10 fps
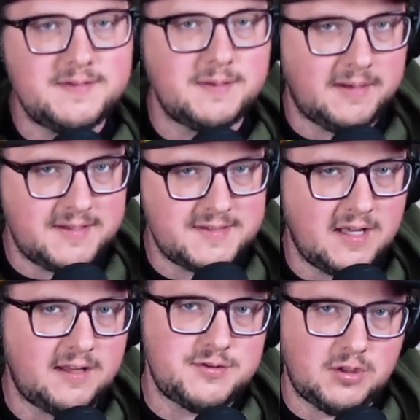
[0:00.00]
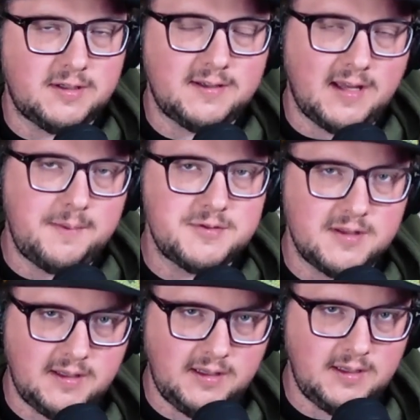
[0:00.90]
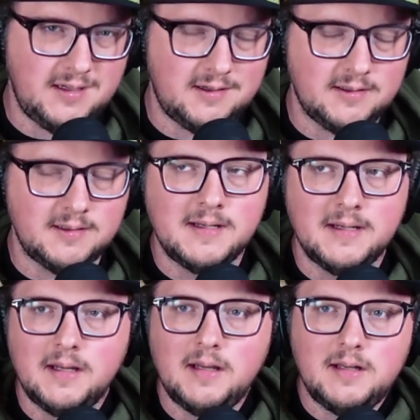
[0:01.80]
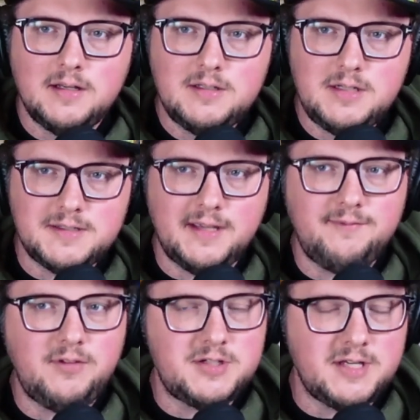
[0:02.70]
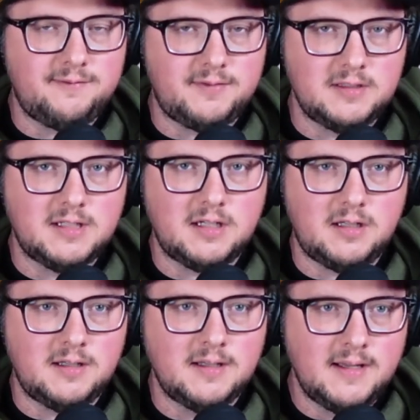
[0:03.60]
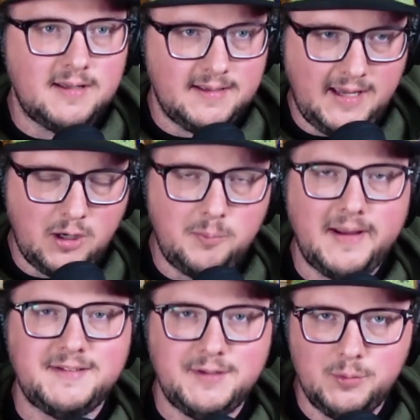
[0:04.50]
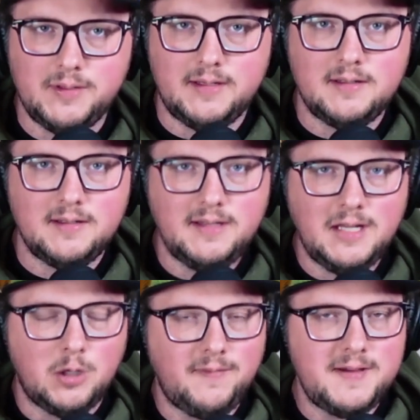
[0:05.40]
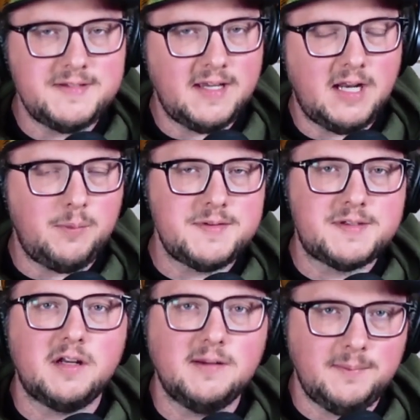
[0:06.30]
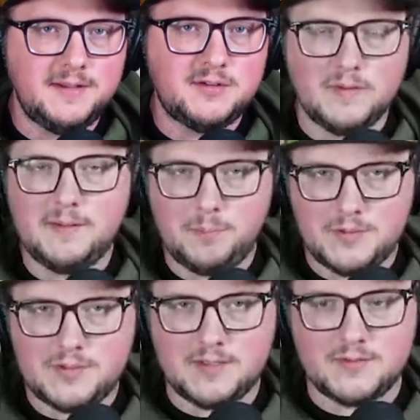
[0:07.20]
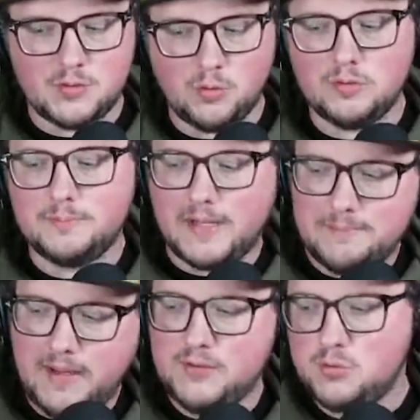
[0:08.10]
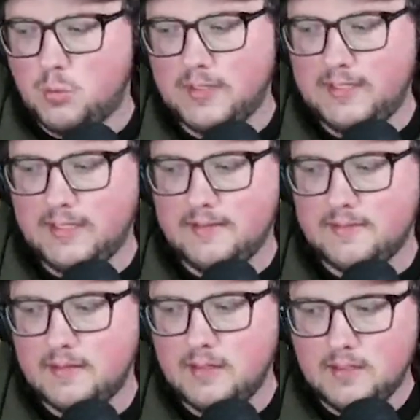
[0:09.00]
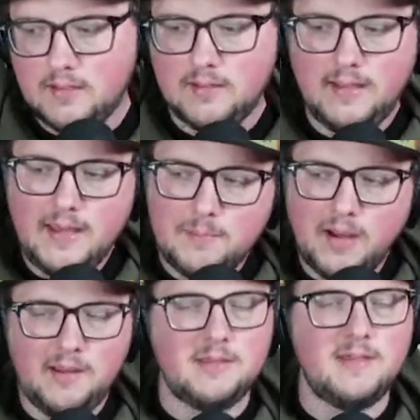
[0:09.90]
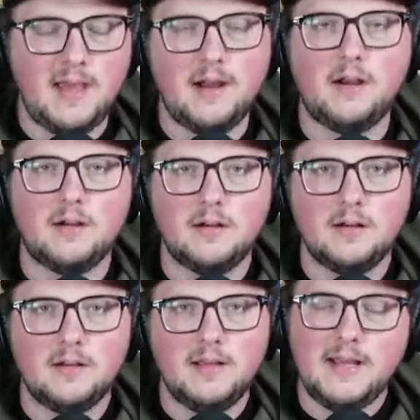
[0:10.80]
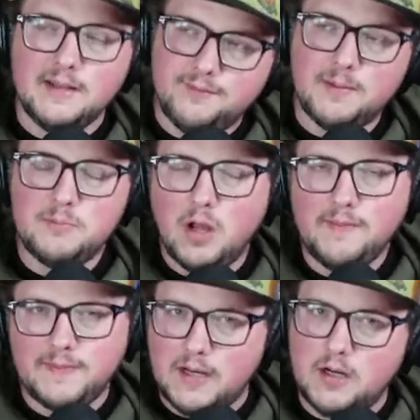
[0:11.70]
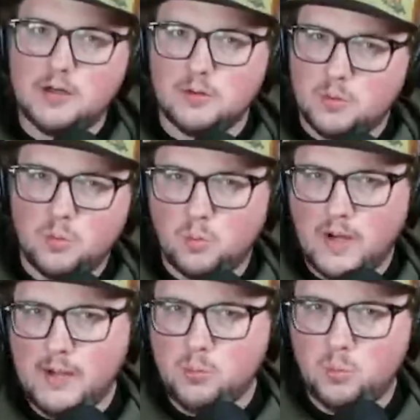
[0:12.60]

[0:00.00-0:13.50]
I'm going to sell at certain times of the year. Just give yourself a little, how am I doing? If I said I was going to be 20% sold by May 20th, am I there? And if I'm not there, why